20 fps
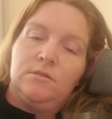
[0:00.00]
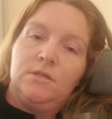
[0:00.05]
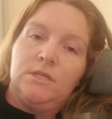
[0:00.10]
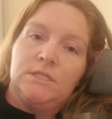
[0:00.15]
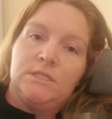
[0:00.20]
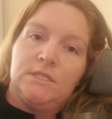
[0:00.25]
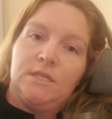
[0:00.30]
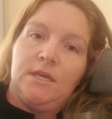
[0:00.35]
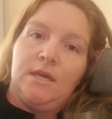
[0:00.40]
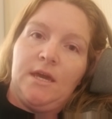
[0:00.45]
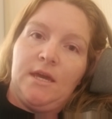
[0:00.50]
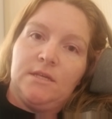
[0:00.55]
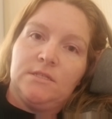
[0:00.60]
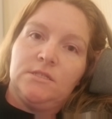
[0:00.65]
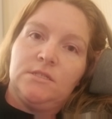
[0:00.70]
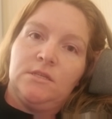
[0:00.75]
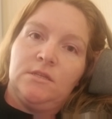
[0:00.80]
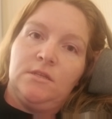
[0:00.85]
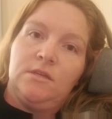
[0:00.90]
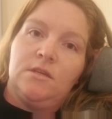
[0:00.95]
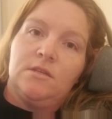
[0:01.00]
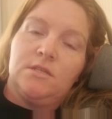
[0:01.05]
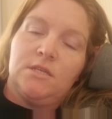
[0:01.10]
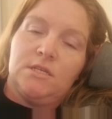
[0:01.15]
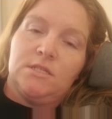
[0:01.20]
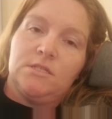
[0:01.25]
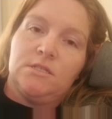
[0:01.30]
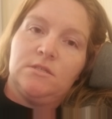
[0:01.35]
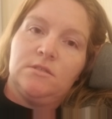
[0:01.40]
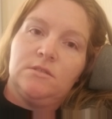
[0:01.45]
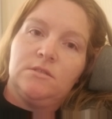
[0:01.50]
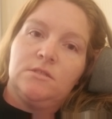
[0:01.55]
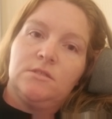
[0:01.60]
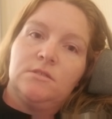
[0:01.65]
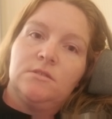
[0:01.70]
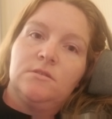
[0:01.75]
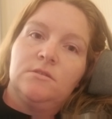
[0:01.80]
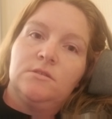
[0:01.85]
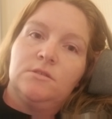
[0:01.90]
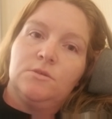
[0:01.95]
is the gas in the
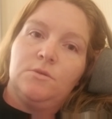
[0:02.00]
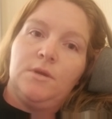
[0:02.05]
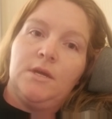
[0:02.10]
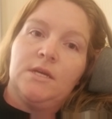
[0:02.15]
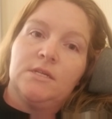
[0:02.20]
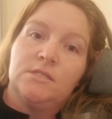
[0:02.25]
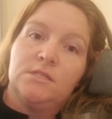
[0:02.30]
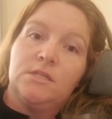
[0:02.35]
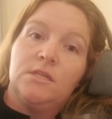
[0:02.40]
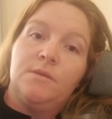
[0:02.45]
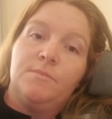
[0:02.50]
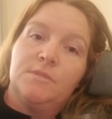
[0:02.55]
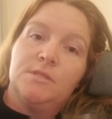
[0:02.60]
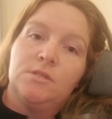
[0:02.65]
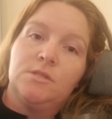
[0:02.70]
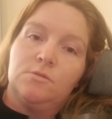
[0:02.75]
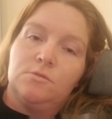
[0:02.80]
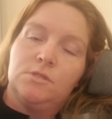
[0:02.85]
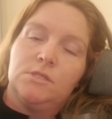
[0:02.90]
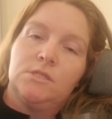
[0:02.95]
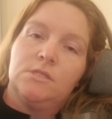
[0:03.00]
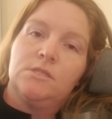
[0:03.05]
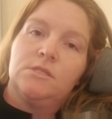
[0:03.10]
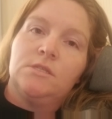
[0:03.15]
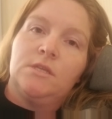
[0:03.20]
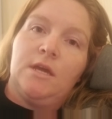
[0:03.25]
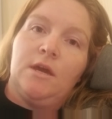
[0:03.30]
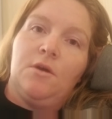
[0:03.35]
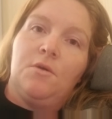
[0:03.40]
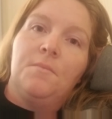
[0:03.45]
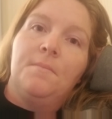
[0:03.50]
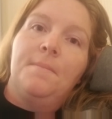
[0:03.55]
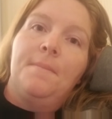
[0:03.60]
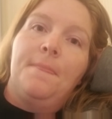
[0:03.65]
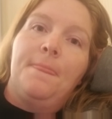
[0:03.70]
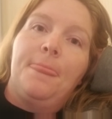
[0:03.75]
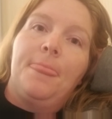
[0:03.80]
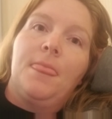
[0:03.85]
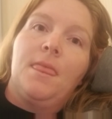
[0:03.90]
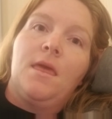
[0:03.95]
intestines. So he has anematosis. Now,
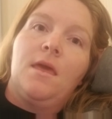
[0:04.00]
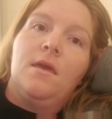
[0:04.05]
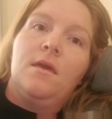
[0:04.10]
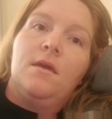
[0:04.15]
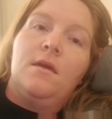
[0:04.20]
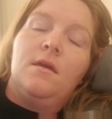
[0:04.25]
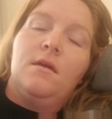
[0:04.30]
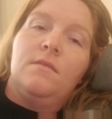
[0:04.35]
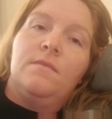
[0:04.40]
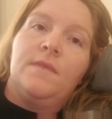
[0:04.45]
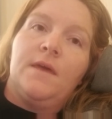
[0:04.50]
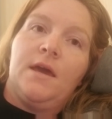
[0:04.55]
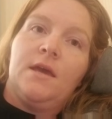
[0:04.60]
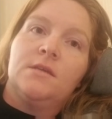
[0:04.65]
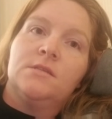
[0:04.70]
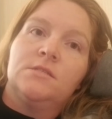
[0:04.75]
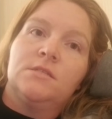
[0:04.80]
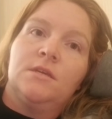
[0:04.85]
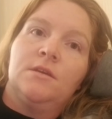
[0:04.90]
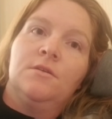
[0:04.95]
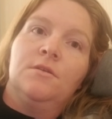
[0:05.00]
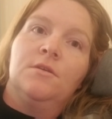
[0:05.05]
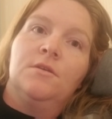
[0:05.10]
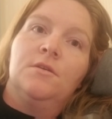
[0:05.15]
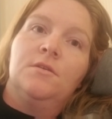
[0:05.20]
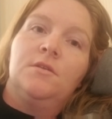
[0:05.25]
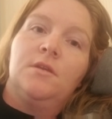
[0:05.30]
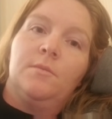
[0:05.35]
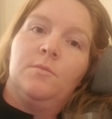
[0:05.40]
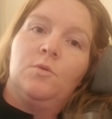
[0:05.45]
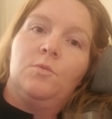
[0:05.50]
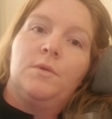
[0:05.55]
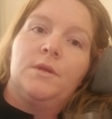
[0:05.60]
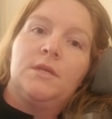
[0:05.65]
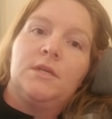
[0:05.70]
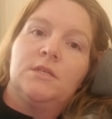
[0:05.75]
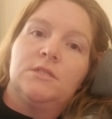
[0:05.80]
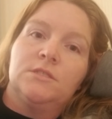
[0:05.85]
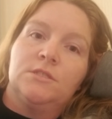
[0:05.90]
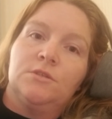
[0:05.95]
that is their number one
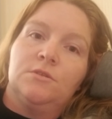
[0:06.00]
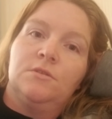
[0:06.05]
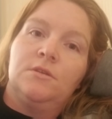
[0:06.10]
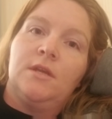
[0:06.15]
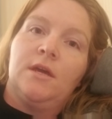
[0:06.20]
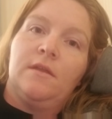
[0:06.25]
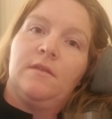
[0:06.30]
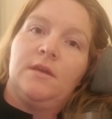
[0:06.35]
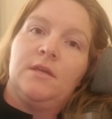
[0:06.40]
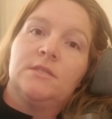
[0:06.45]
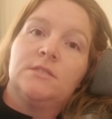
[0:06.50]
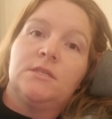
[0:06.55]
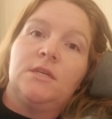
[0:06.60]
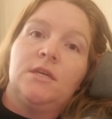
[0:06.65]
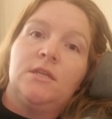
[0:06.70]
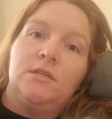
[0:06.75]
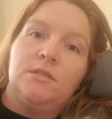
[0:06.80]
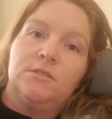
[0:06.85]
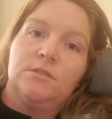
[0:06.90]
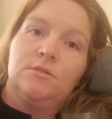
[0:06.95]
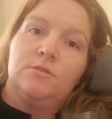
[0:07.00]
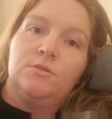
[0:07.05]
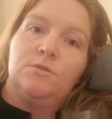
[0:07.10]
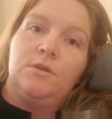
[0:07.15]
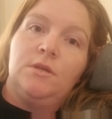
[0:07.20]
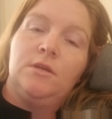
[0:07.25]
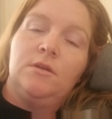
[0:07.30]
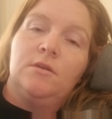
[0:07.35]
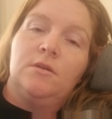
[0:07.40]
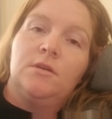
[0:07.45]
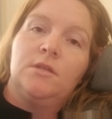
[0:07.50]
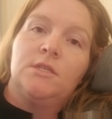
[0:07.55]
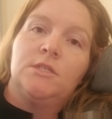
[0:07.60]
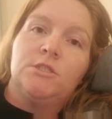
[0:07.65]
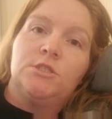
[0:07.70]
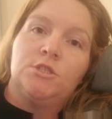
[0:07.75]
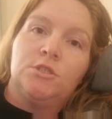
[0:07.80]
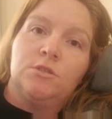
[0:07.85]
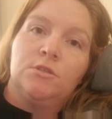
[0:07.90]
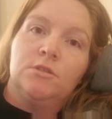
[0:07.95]
concern. Now that his kidneys are doing good, his
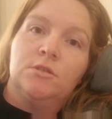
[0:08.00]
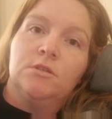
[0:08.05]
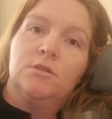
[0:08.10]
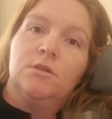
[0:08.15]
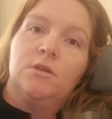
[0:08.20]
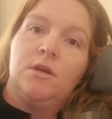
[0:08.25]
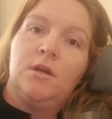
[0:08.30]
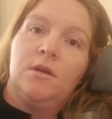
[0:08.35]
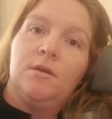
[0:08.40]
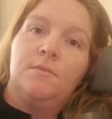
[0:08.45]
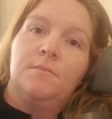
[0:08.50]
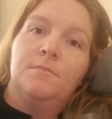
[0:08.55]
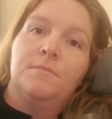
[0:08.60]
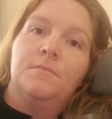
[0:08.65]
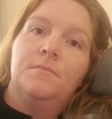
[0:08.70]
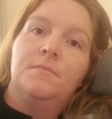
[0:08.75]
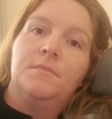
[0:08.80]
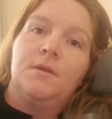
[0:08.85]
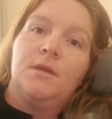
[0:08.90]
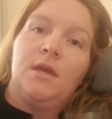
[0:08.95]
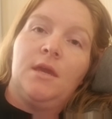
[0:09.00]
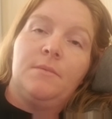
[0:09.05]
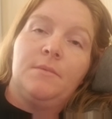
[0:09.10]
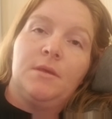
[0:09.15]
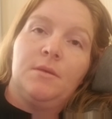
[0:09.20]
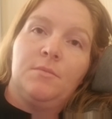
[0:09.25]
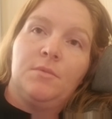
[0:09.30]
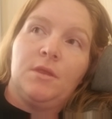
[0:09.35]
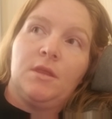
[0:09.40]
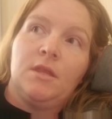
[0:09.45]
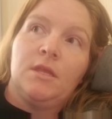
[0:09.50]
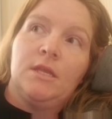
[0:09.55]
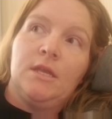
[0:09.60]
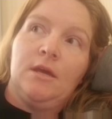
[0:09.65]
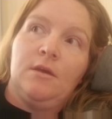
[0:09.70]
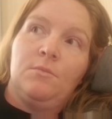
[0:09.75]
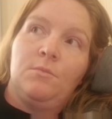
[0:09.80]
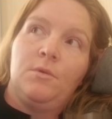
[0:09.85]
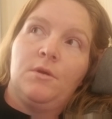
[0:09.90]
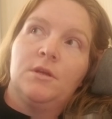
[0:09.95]
sugar came completely
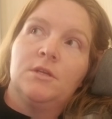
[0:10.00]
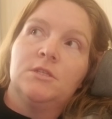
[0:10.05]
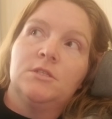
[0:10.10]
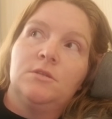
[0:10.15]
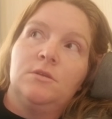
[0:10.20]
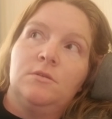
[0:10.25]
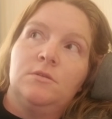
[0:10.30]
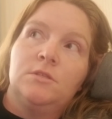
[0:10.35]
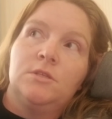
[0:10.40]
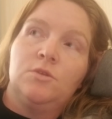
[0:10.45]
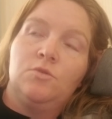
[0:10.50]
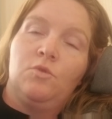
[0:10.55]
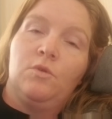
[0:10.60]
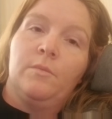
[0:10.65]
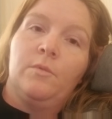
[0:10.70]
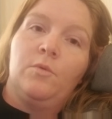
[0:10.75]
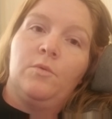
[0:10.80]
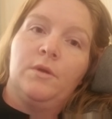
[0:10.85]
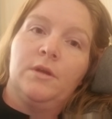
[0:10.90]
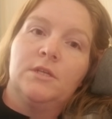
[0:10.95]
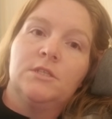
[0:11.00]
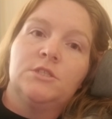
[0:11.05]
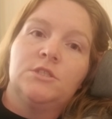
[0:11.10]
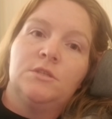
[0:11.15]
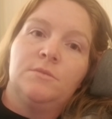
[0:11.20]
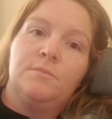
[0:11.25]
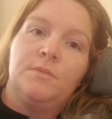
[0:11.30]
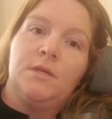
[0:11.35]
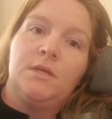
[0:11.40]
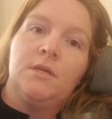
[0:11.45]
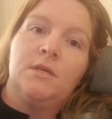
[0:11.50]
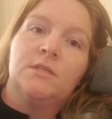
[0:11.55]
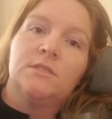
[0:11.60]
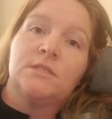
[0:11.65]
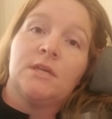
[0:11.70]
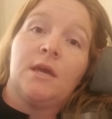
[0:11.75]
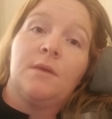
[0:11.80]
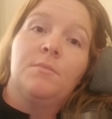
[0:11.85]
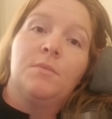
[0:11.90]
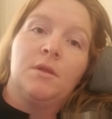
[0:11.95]
down to normal, where it should be. His
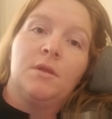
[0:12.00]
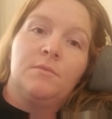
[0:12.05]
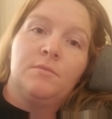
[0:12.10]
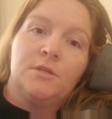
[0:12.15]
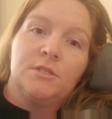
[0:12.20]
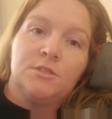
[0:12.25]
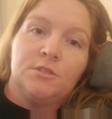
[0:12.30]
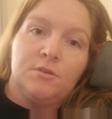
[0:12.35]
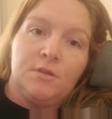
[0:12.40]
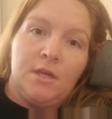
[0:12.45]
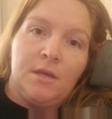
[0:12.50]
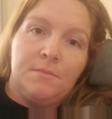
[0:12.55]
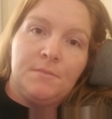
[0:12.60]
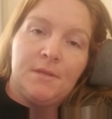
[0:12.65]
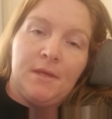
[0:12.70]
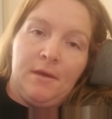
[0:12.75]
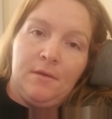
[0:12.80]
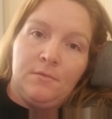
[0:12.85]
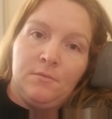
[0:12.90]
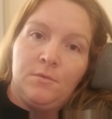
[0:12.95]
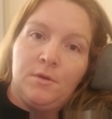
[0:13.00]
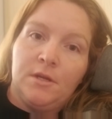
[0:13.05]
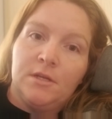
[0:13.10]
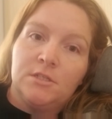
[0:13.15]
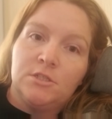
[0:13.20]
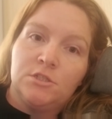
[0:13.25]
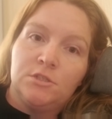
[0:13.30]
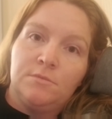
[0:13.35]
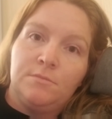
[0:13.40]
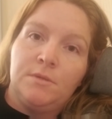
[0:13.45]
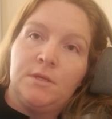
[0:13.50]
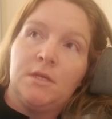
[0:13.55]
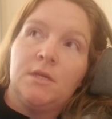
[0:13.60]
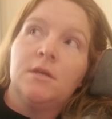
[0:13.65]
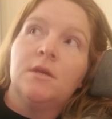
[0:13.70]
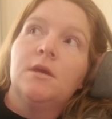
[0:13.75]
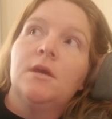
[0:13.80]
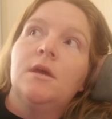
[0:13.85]
high blood pressure came down where it should be.